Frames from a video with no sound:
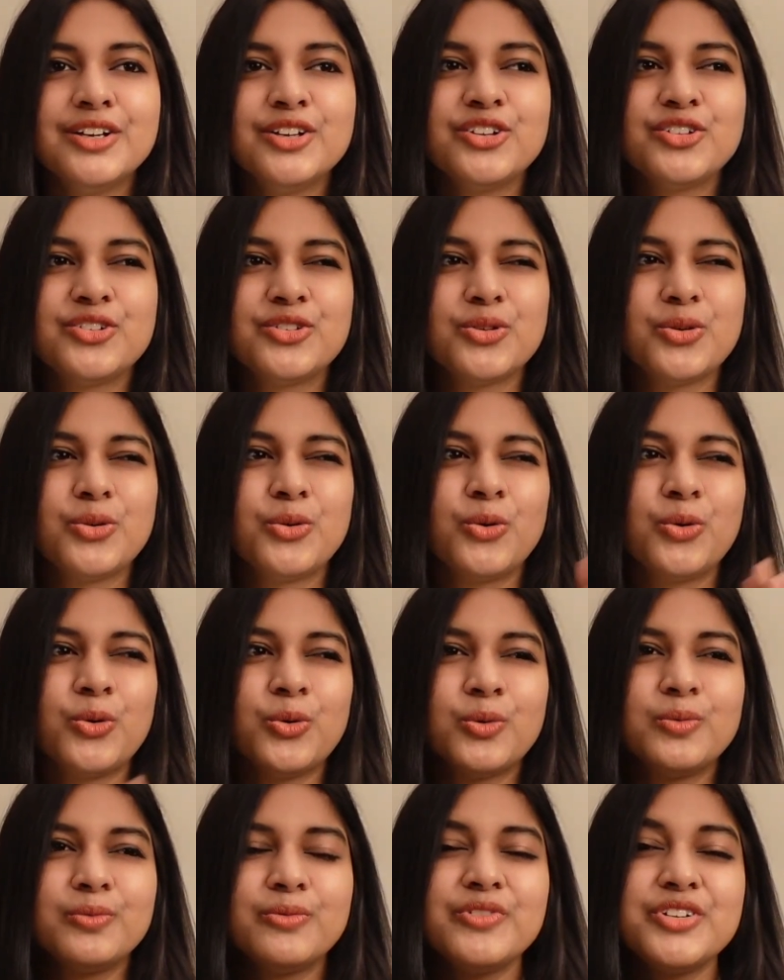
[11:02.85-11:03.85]

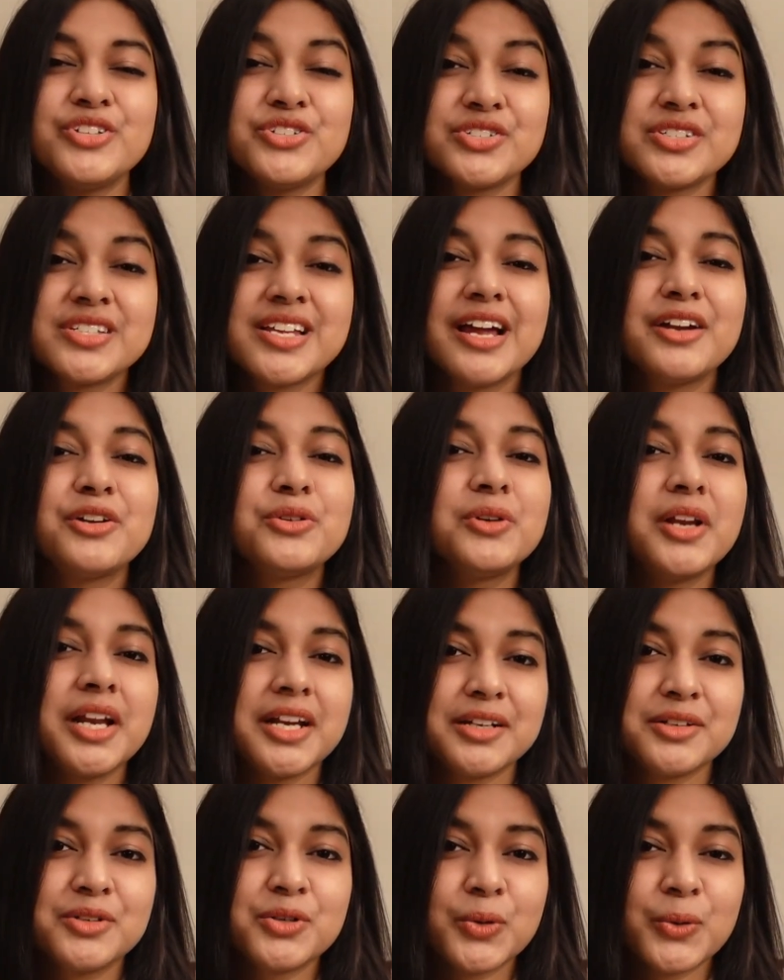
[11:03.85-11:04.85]
So we just had to let
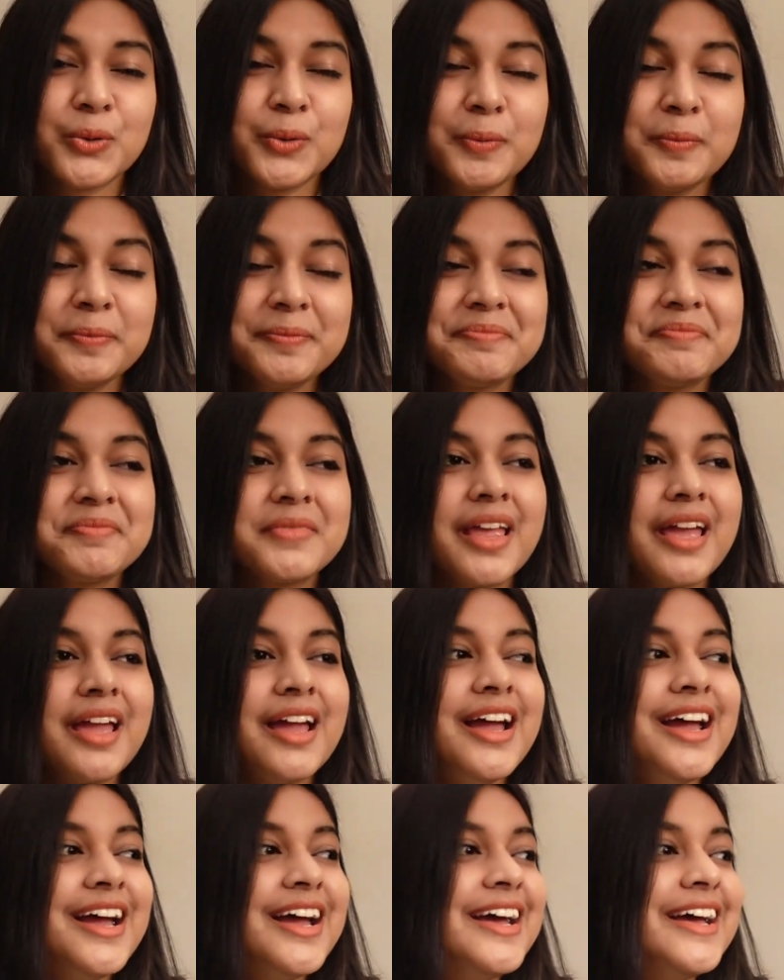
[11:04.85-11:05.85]
it go.
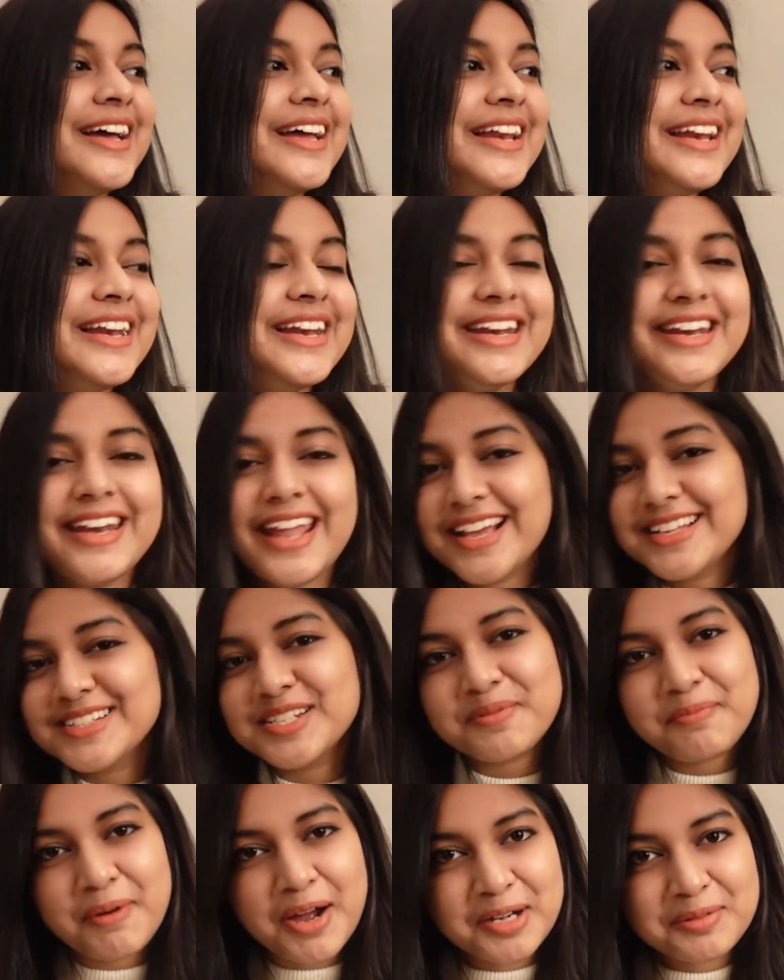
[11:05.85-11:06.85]
Next
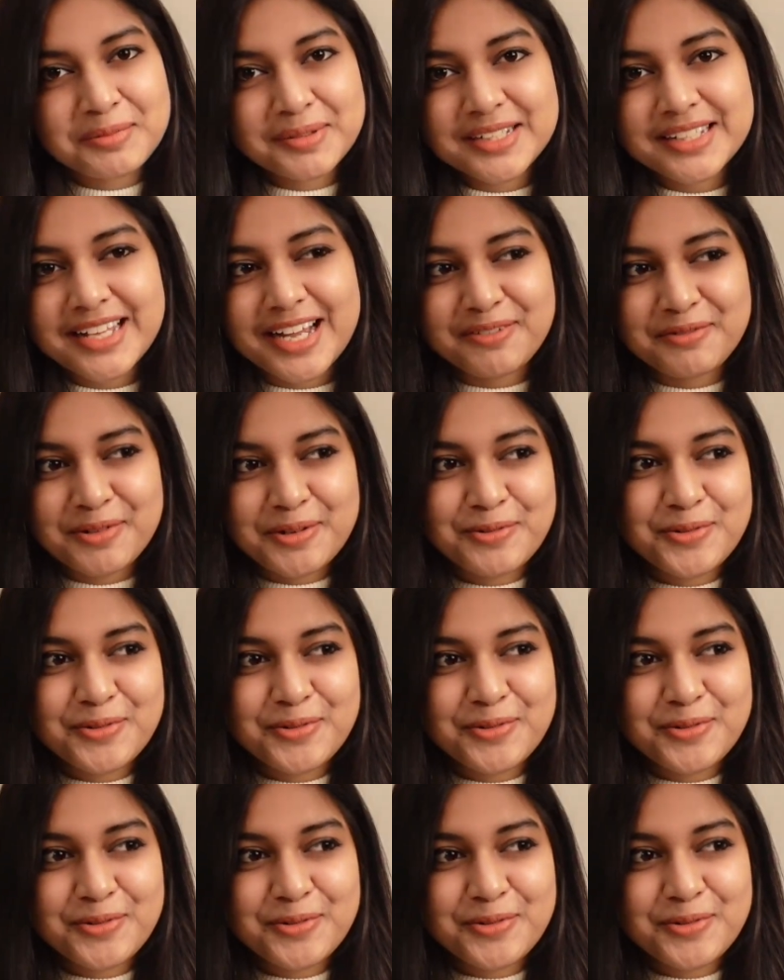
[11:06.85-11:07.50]
apartment that we